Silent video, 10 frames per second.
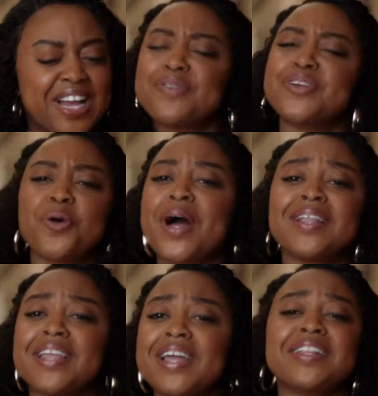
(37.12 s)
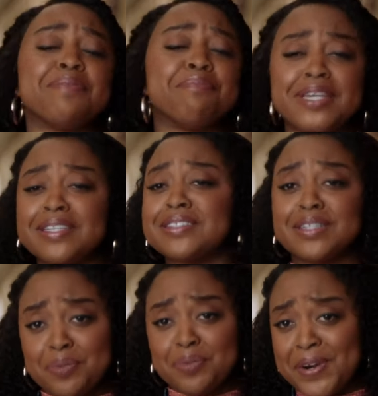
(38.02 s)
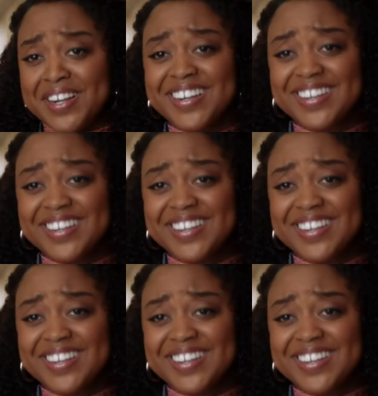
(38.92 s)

I don't even know what unlikely means anymore.